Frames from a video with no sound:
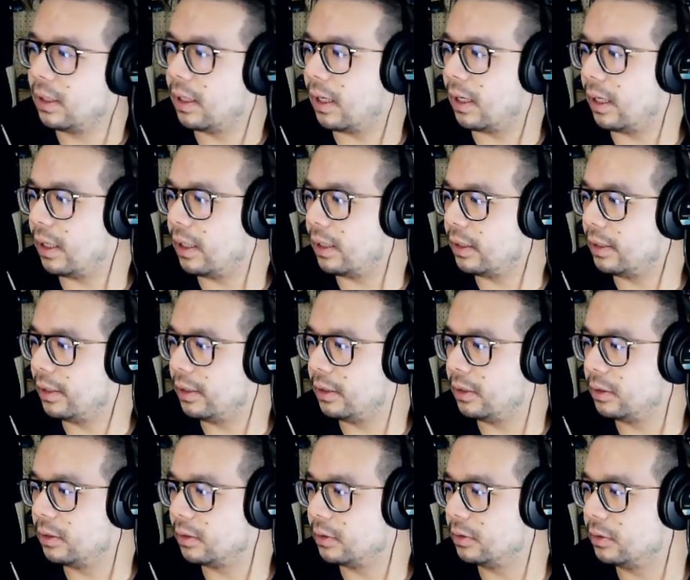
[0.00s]

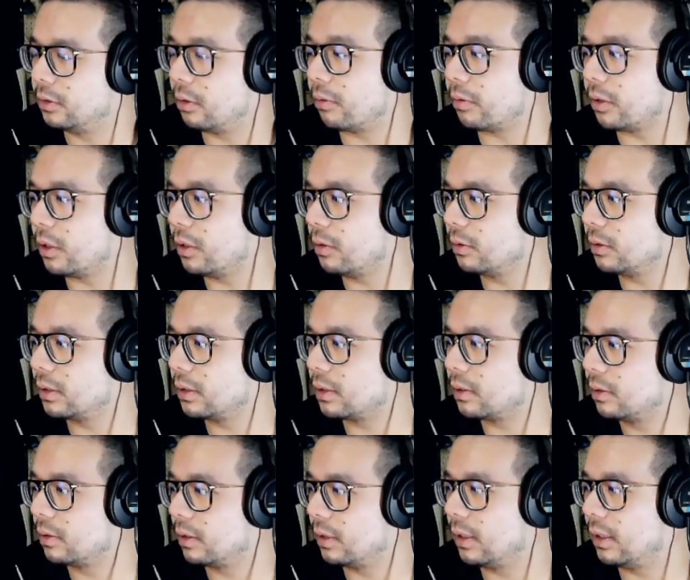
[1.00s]
I don't
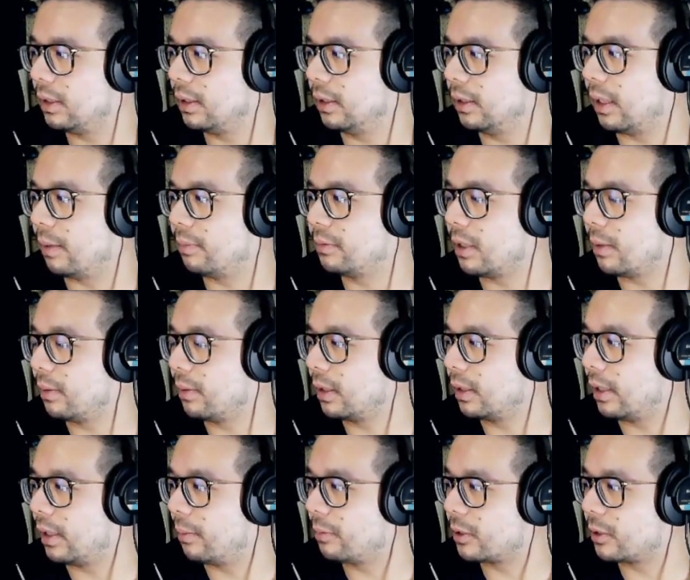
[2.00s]
use the laptop in
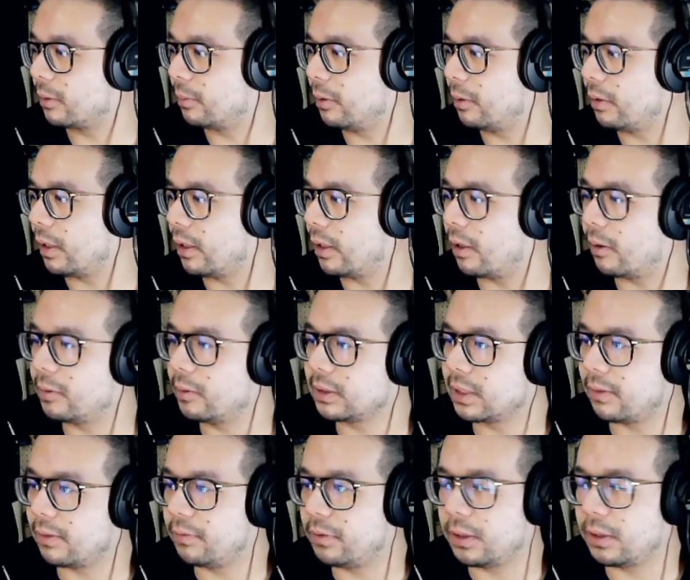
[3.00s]
clamshell mode. I always
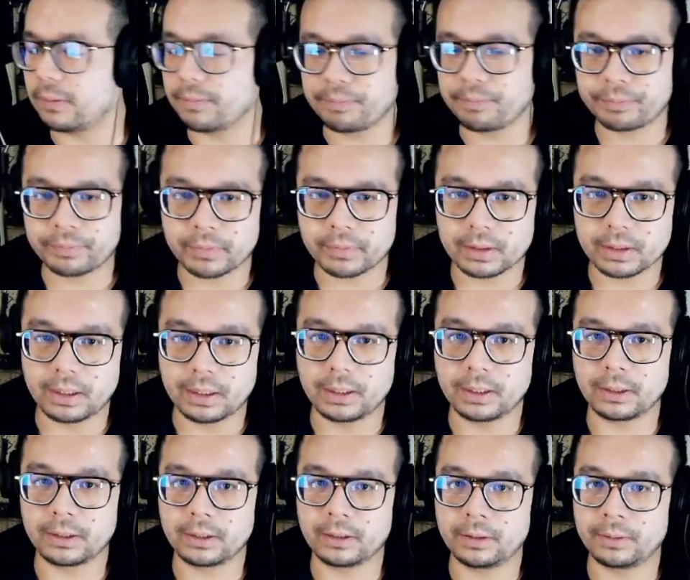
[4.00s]
have it up.
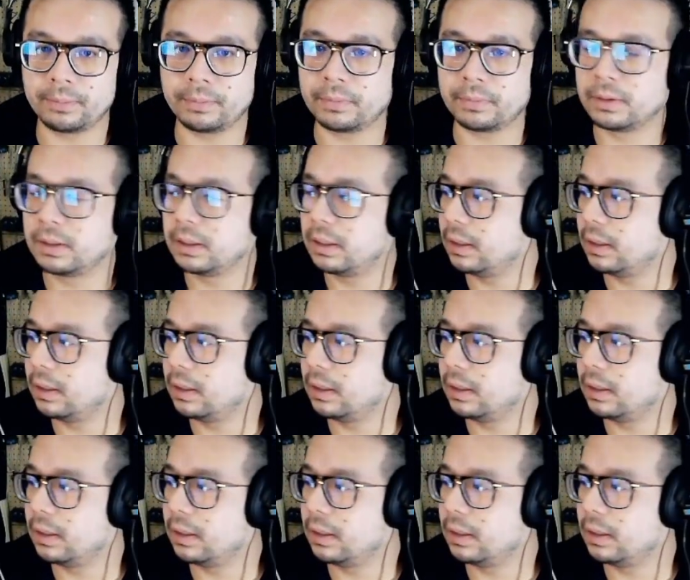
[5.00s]
Um,